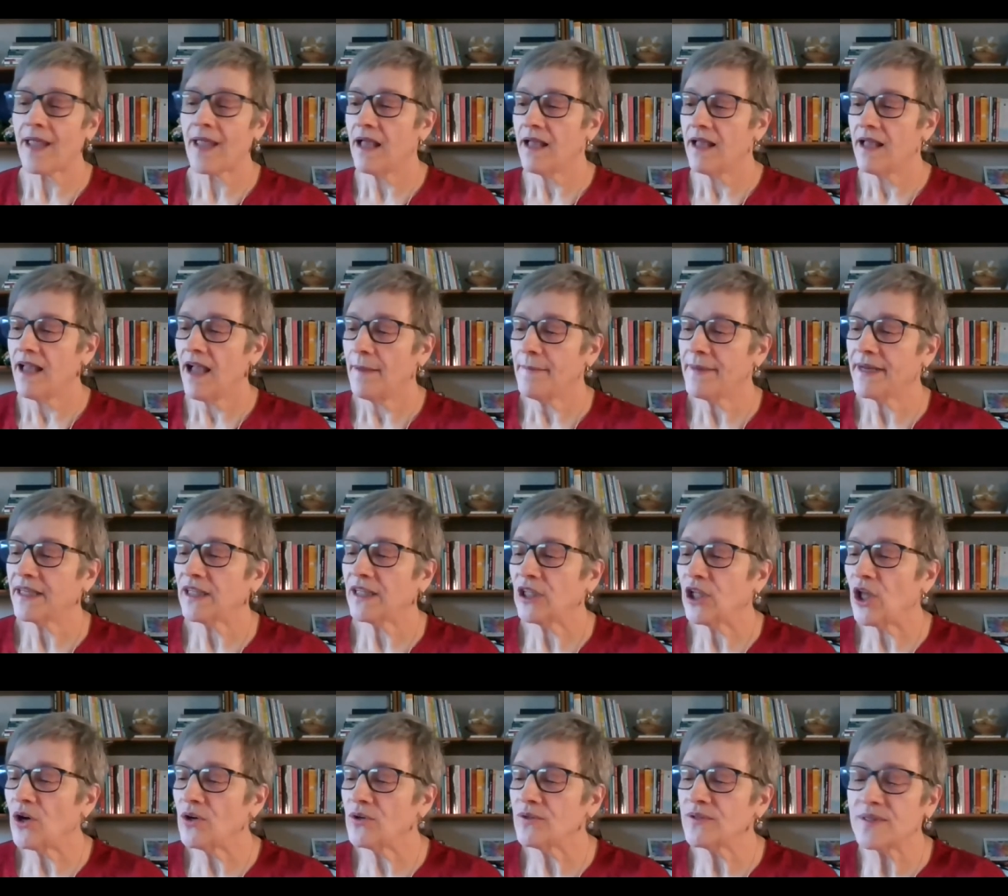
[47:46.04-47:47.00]
I'm going to
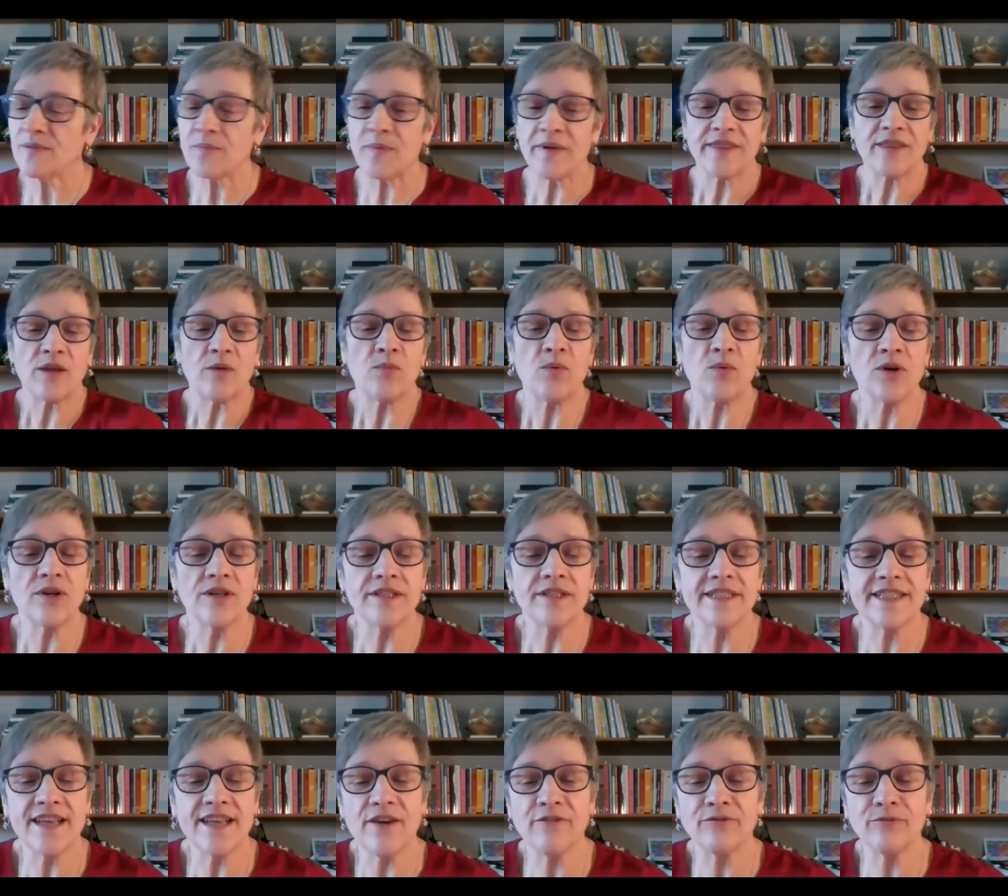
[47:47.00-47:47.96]
close with the
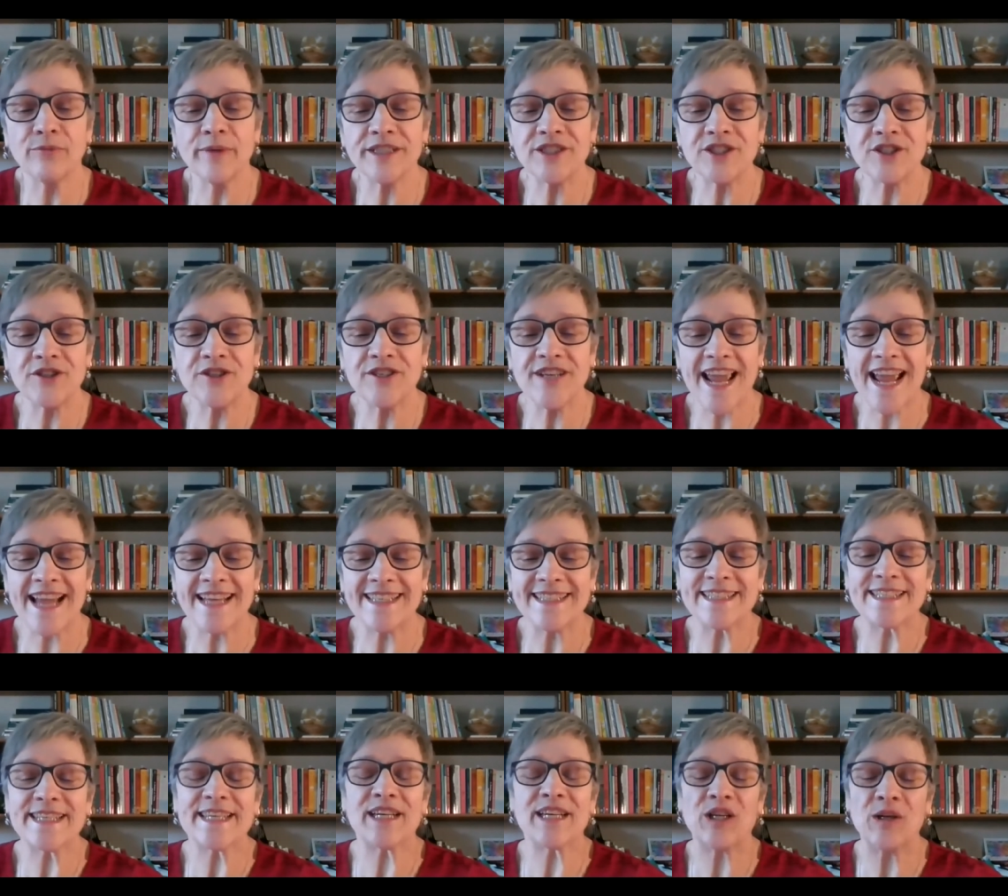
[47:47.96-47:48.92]
words of Richard
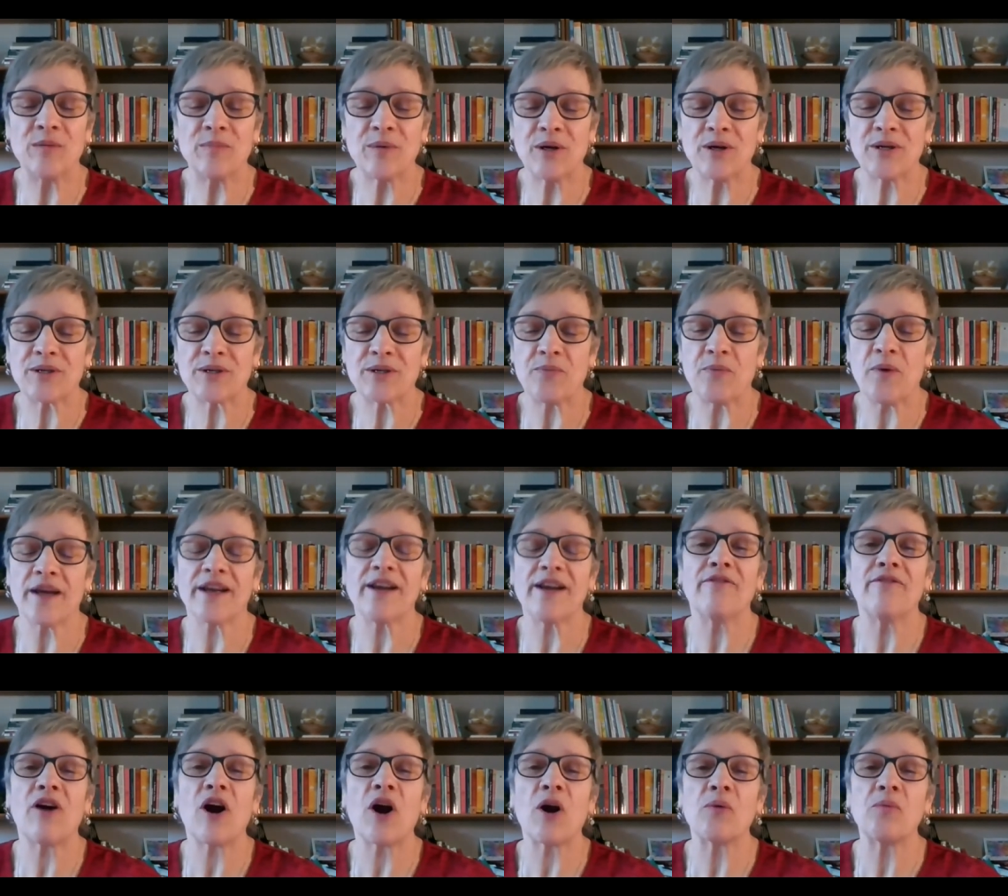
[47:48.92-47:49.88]
S. Gilbert, one
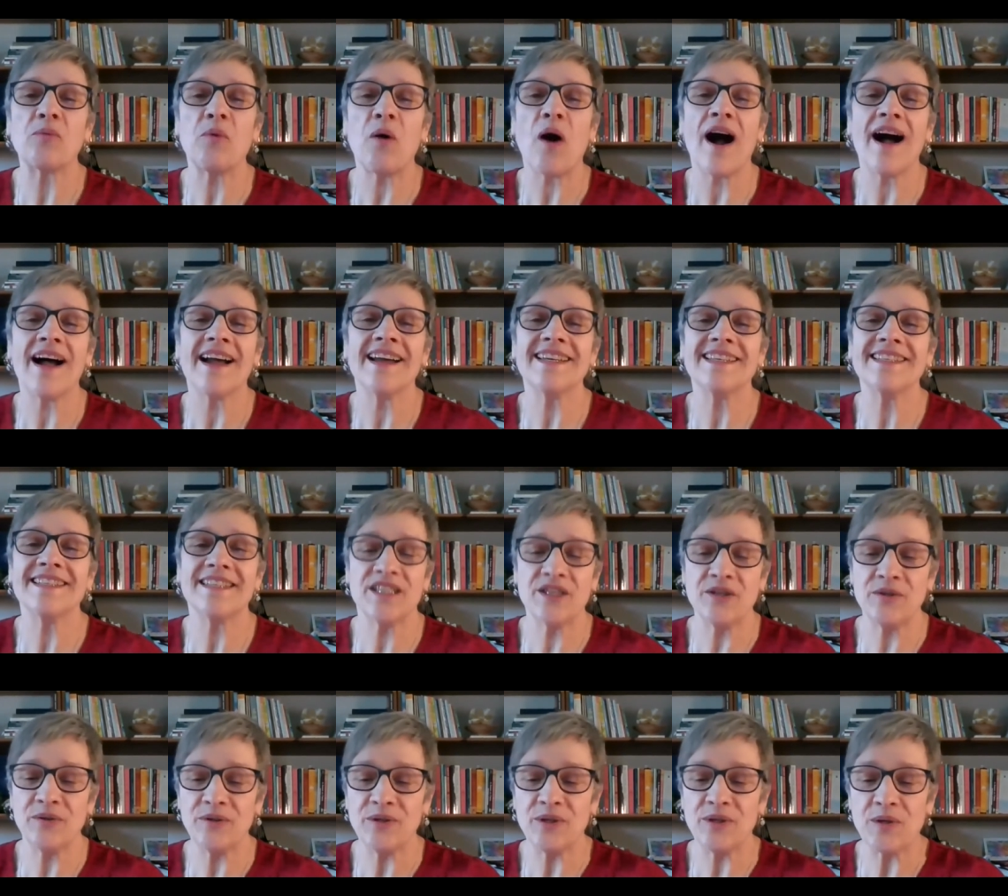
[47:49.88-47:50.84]
of our wise
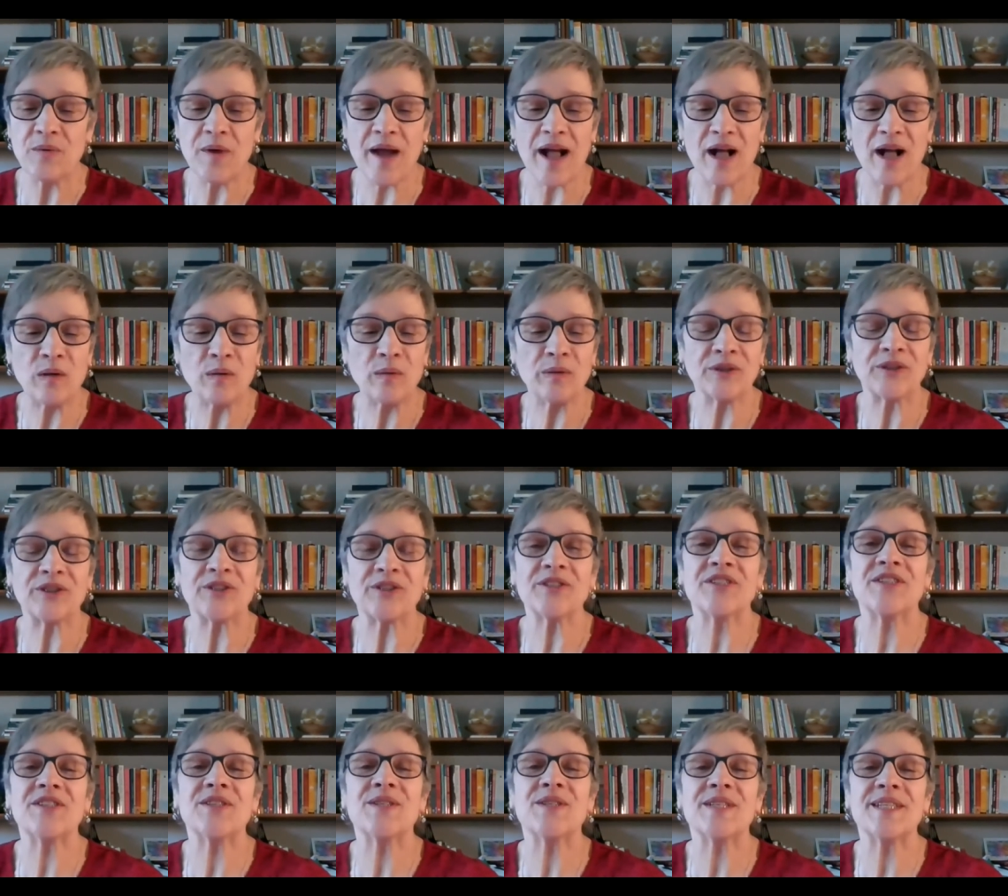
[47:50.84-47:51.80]
UU
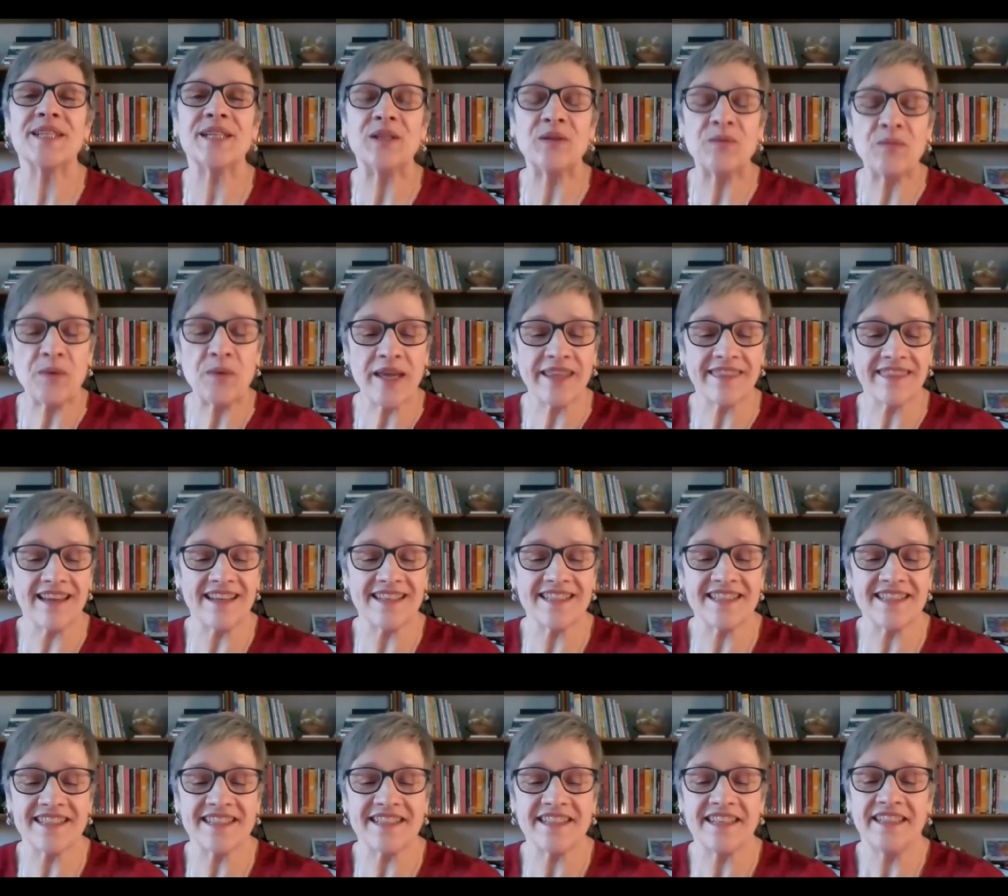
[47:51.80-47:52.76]
elders, still with
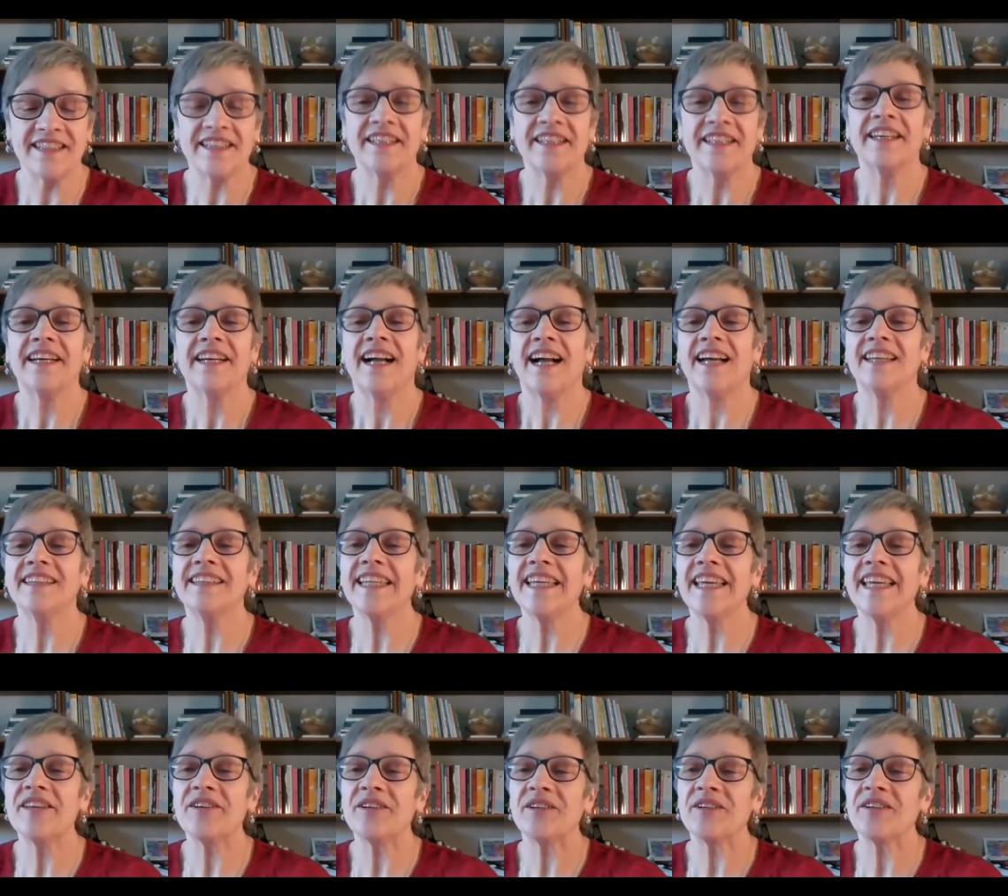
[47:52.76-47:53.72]
us, a
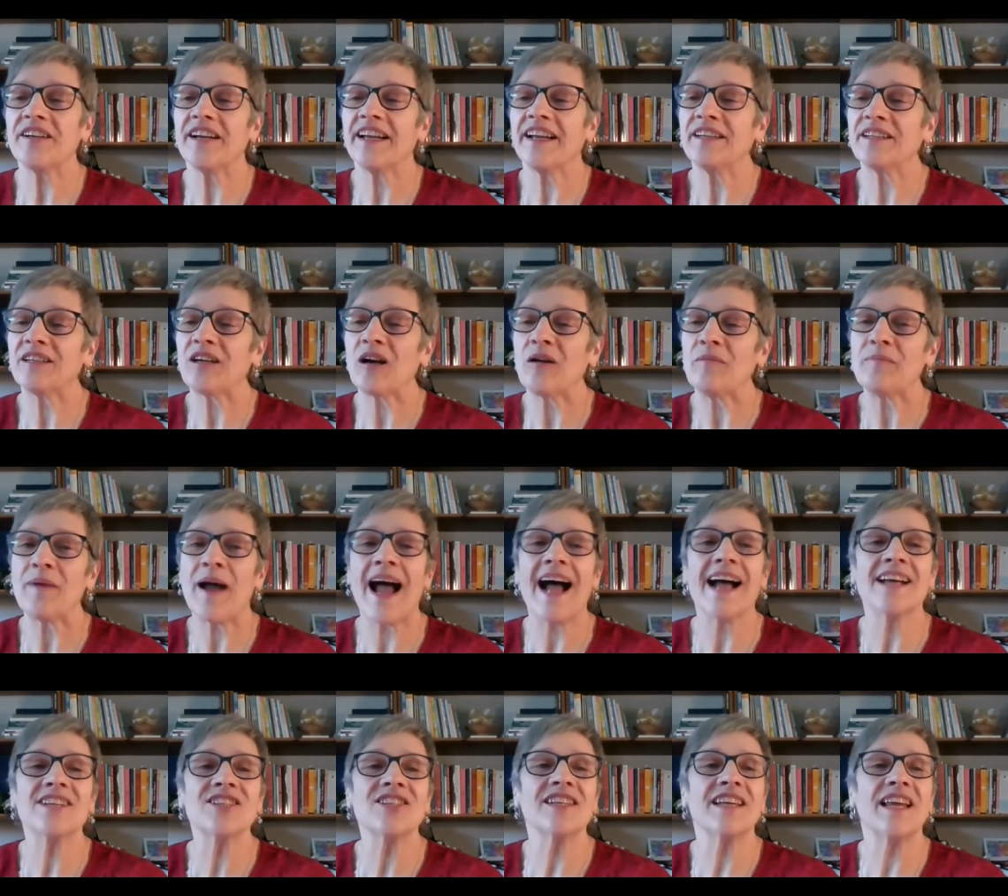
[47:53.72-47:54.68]
leader in
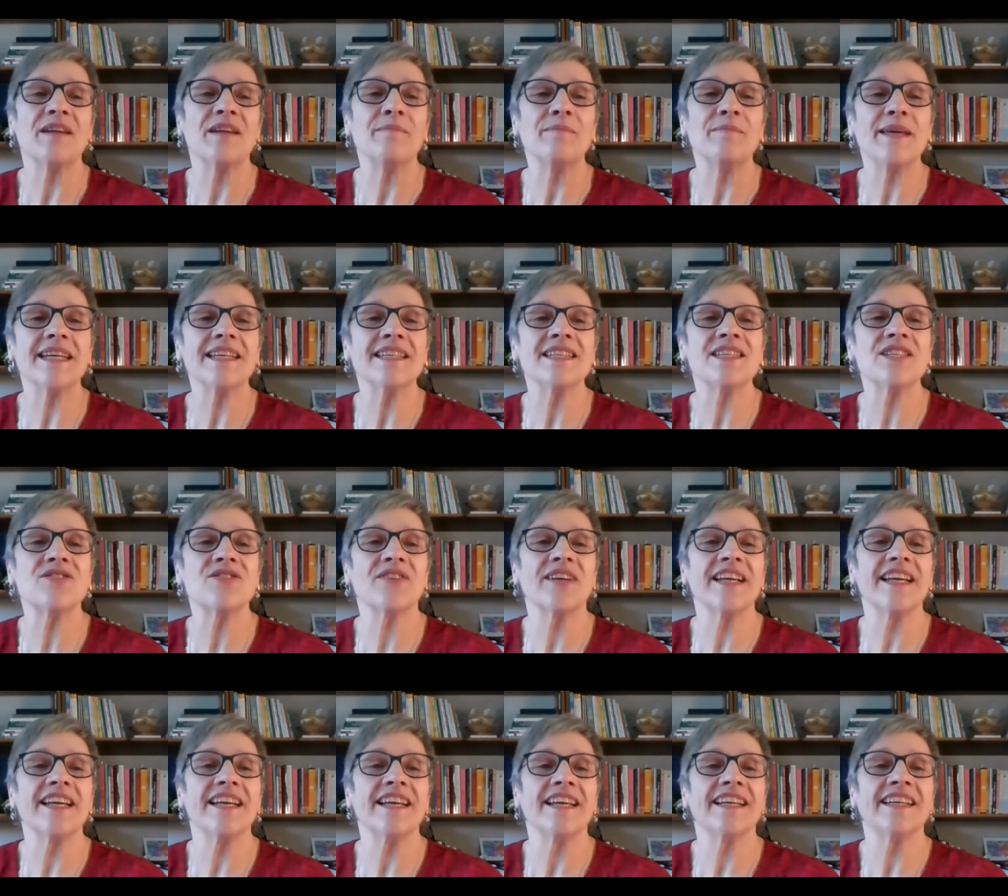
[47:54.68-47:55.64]
compassionate
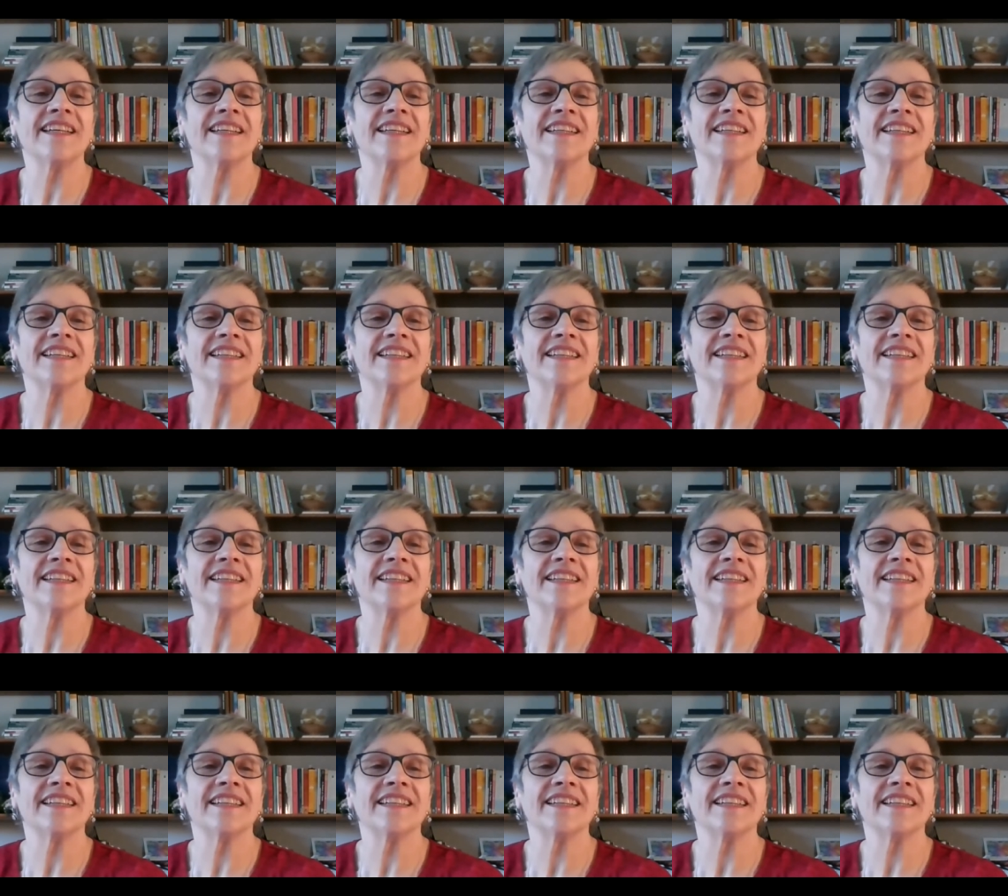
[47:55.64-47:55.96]
ministry.